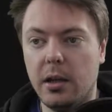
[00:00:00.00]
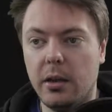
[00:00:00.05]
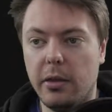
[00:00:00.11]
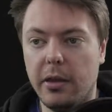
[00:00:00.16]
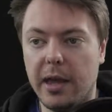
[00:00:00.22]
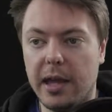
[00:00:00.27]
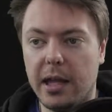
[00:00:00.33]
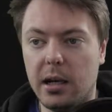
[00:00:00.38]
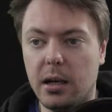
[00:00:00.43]

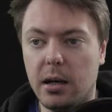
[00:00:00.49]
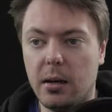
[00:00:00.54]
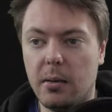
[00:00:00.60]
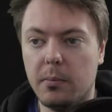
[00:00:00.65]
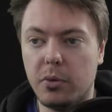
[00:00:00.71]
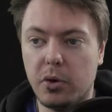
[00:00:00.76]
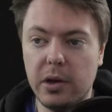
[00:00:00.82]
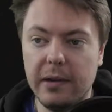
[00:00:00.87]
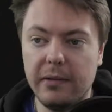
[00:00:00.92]
Then
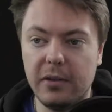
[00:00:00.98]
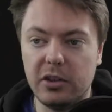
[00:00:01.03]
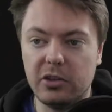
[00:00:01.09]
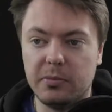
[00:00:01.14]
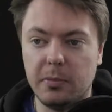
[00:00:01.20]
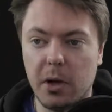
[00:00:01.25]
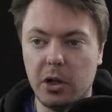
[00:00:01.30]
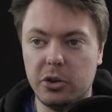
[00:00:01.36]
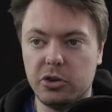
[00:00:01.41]
previous
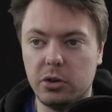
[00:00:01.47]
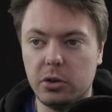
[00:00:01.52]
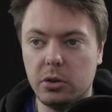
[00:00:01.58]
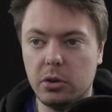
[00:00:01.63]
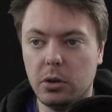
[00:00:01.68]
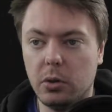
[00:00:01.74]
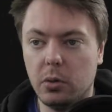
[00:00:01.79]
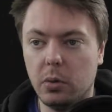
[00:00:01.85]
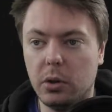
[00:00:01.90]

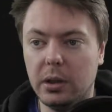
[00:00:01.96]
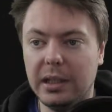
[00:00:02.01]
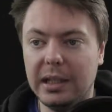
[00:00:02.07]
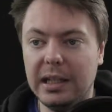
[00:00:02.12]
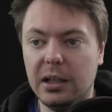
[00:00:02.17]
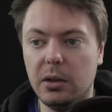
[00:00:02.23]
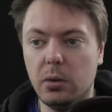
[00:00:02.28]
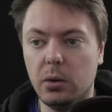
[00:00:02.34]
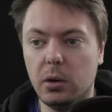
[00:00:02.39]
module will
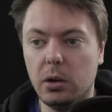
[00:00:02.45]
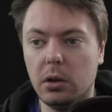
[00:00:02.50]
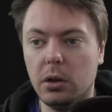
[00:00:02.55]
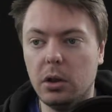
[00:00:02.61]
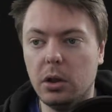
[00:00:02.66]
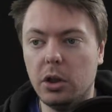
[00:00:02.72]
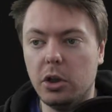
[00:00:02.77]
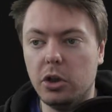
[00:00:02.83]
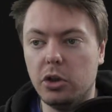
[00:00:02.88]
equal
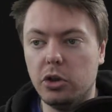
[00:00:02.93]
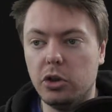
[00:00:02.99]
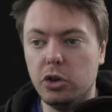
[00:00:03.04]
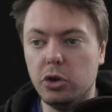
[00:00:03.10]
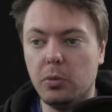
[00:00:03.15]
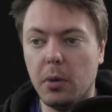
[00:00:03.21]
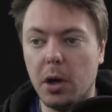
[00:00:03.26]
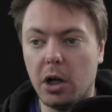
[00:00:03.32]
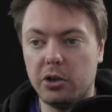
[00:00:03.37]
new
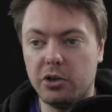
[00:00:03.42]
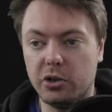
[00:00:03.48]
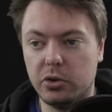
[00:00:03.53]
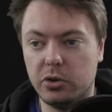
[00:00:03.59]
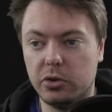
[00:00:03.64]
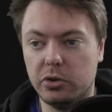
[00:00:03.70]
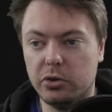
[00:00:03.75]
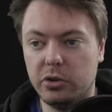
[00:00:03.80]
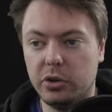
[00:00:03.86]

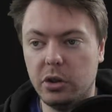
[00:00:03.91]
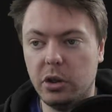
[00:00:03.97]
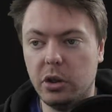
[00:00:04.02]
modules